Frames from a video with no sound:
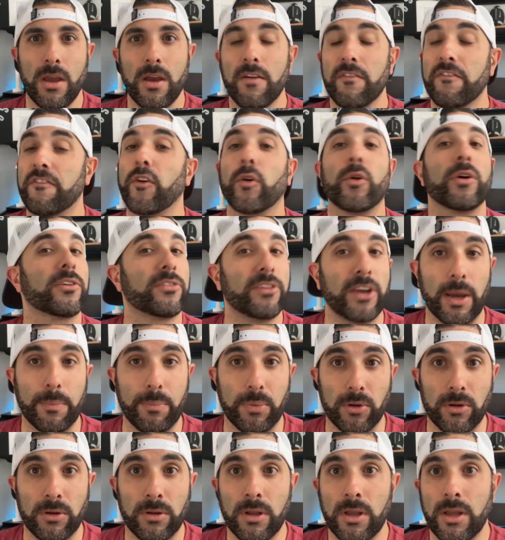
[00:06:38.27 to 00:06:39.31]
For
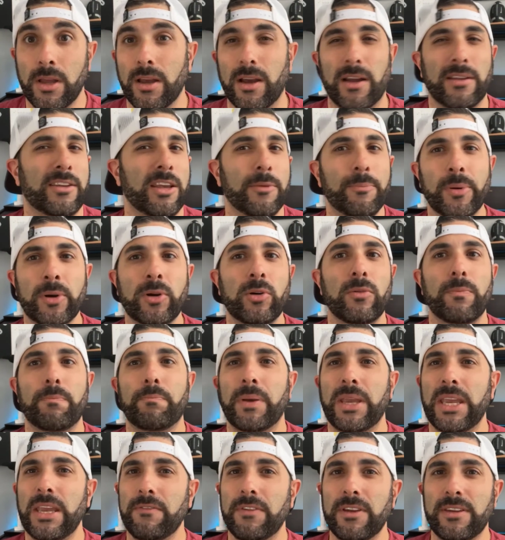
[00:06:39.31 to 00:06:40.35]
example, a typical
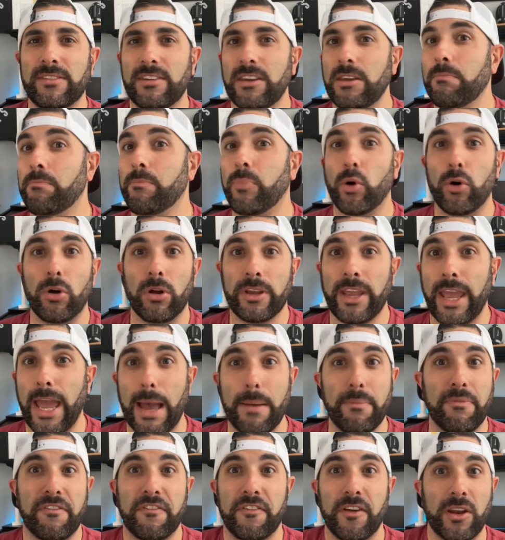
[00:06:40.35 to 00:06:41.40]
PVC bowl
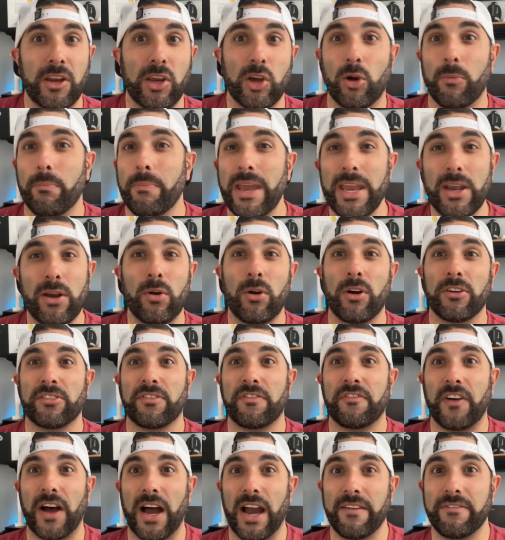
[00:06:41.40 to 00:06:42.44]
cap finial may
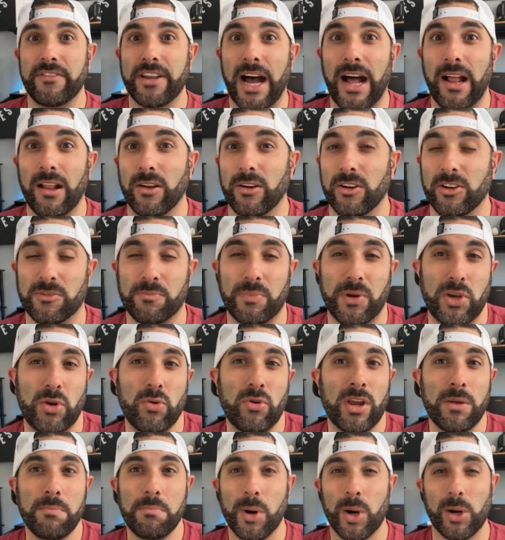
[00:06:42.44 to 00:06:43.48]
cost $5, but you
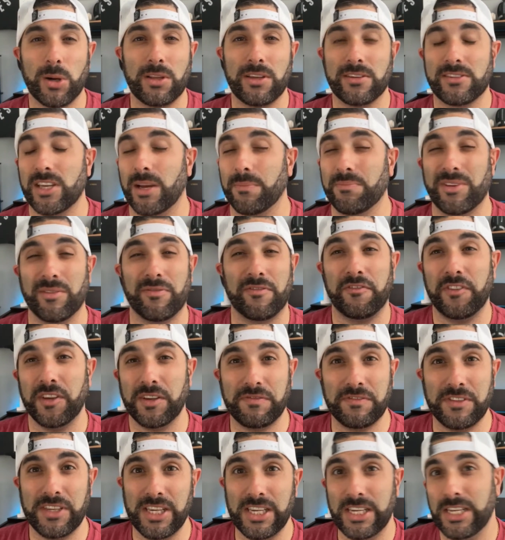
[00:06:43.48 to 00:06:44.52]
can mark this up to
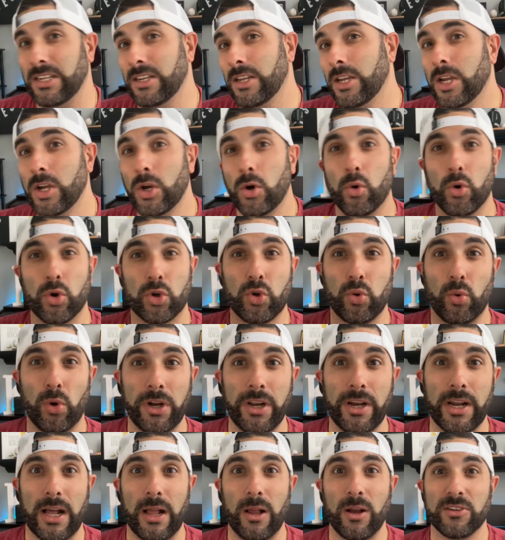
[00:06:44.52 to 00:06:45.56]
$15 or
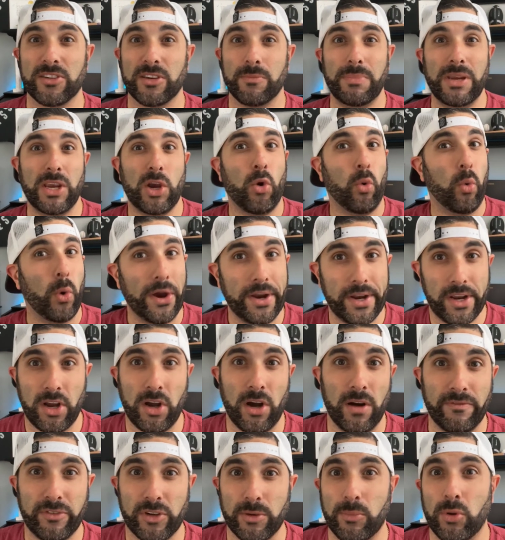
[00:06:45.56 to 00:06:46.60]
$20 and be quite
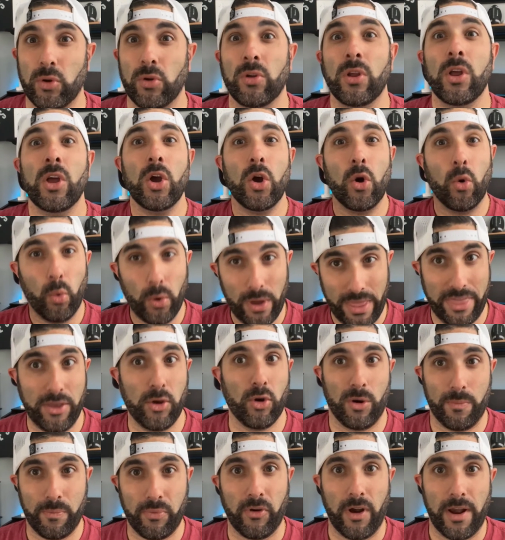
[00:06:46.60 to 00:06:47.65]
comfortable with
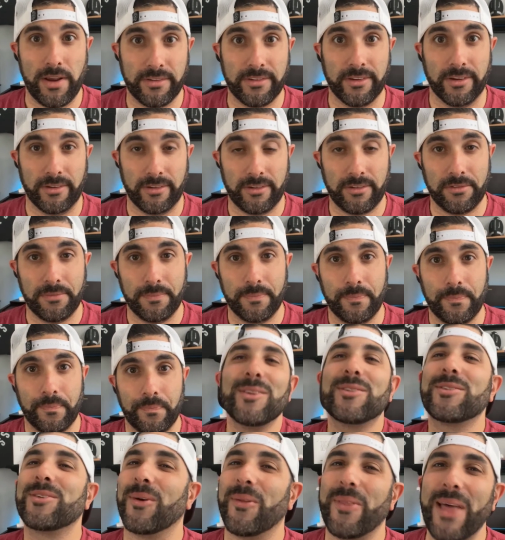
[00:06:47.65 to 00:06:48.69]
your prices.
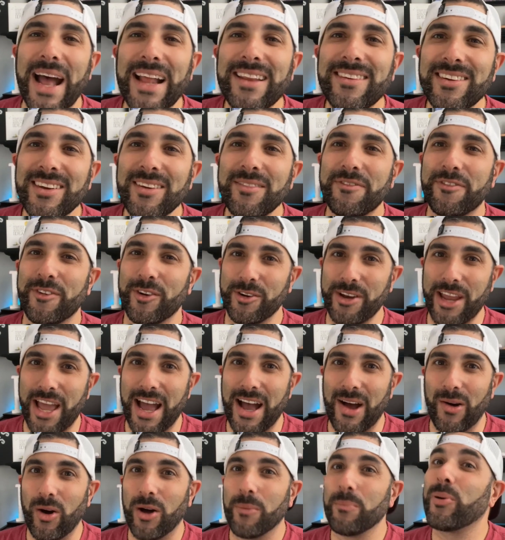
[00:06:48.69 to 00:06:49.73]
So that's it for
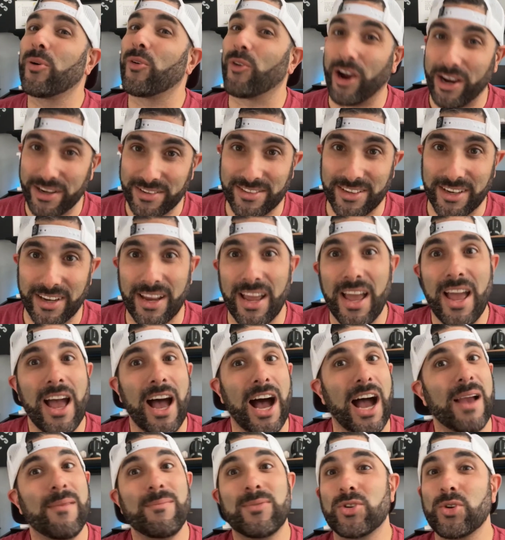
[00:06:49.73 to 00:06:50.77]
now on pricing.
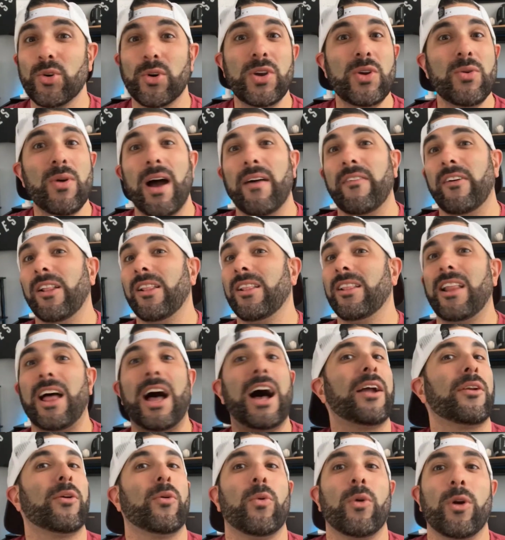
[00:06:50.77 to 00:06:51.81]
I'm sure you have a
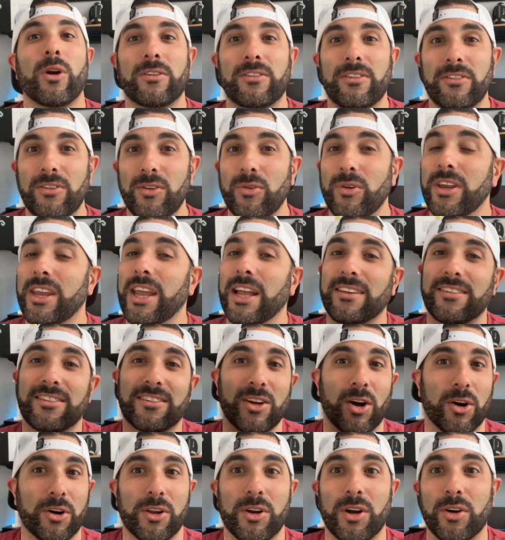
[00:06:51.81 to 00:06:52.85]
lot of work to do to get
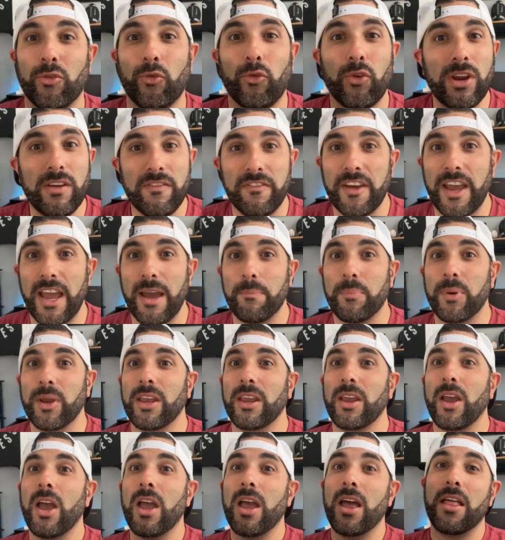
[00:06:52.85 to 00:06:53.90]
started on
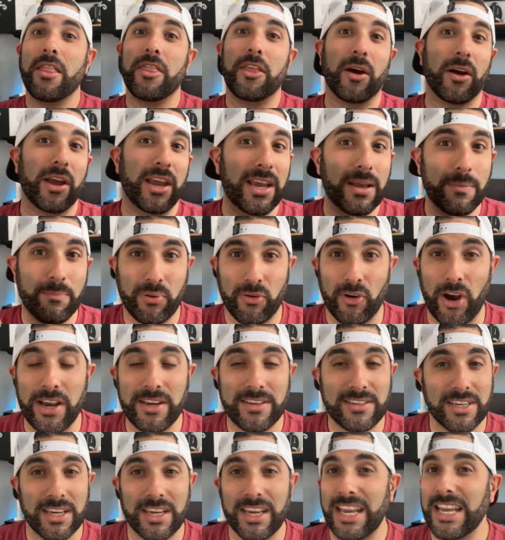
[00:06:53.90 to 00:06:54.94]
revamping the
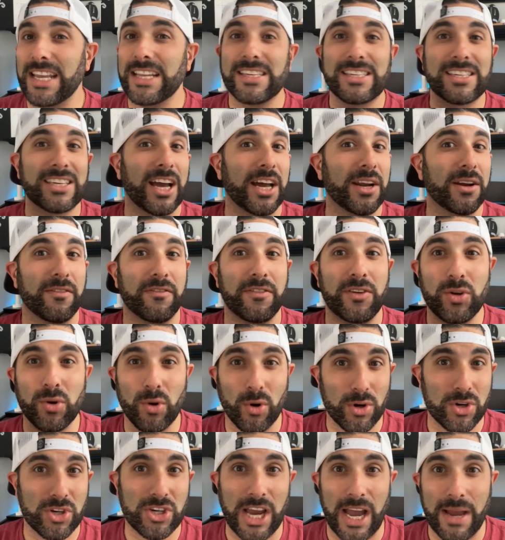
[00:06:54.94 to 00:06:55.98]
pricing inside of
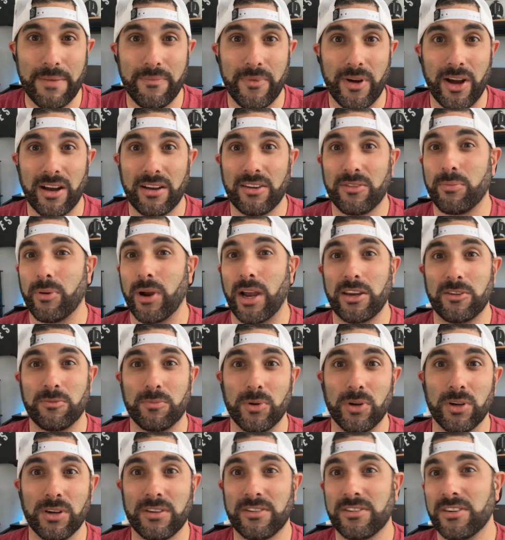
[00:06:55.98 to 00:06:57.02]
your ShopVOX price
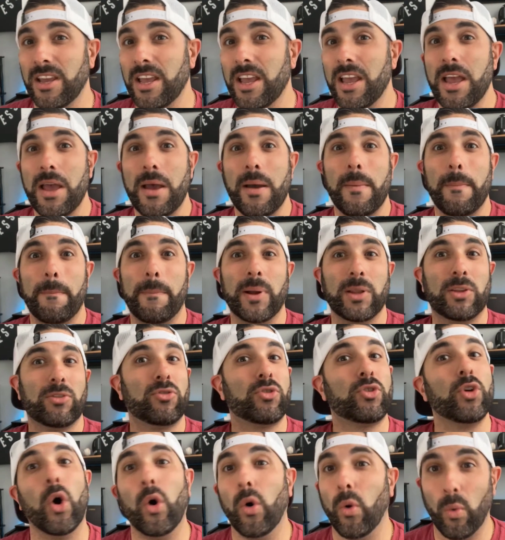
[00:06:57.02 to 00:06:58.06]
books, but
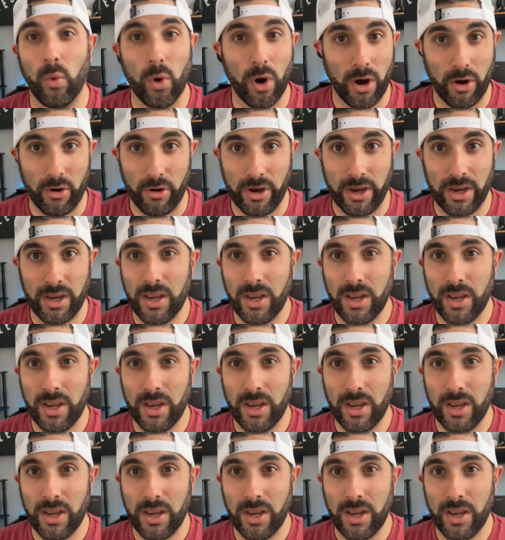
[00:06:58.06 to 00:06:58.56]
don't worry.